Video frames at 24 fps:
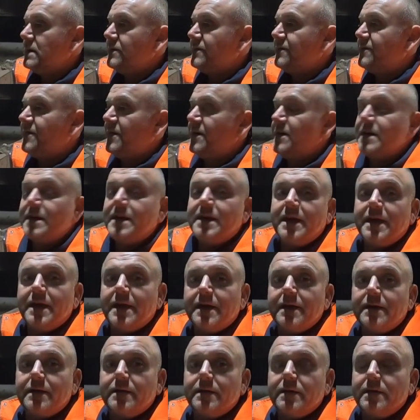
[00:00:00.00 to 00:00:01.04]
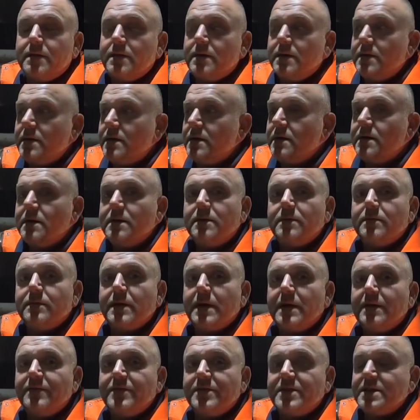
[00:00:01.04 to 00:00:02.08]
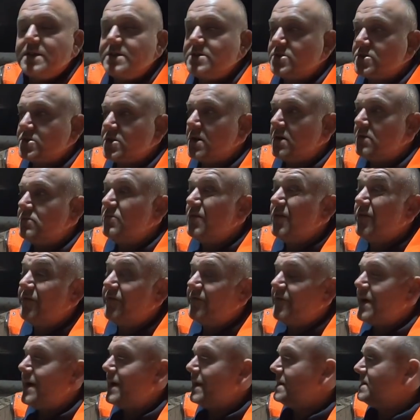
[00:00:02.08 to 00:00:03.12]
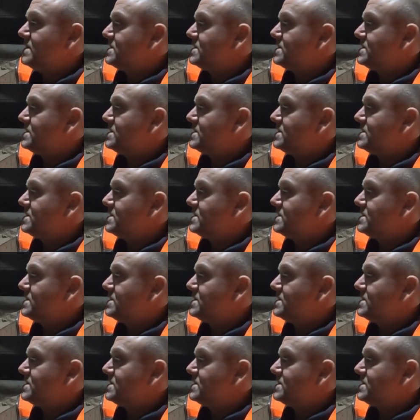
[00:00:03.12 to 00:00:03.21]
for a year everything's sort of run fairly